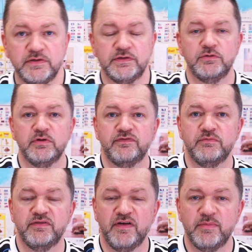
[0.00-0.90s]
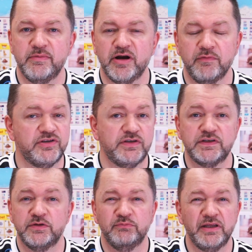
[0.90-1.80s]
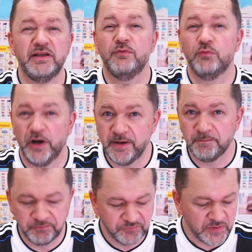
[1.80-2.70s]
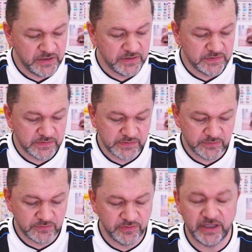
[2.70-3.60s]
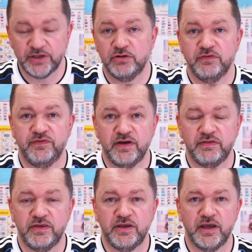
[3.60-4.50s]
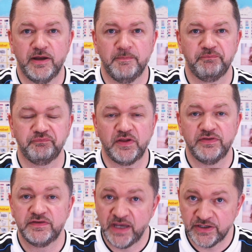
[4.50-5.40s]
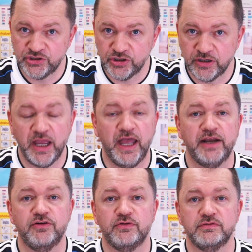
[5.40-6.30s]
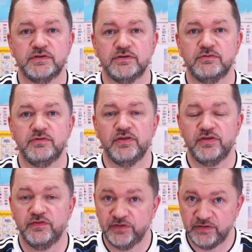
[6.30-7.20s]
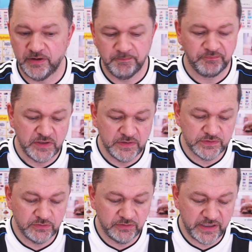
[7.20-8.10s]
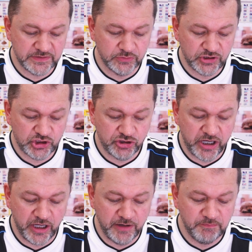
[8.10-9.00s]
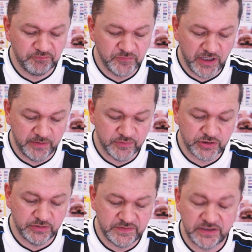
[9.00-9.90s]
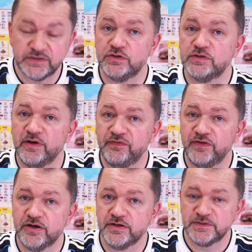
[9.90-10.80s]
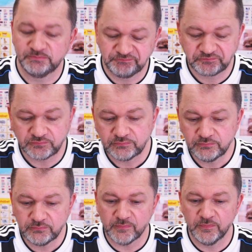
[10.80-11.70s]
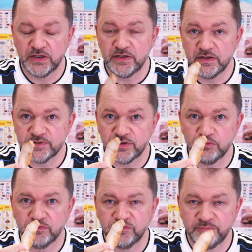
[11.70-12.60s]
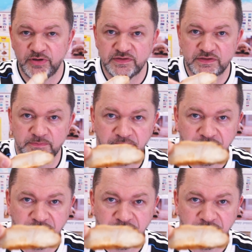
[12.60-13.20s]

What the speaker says: to the one from the Family Mart, which is completely white. So that could affect the texture and also the flavor. So let's go straight in. I'm just going to excuse my fingers. I'm just going to go for a piece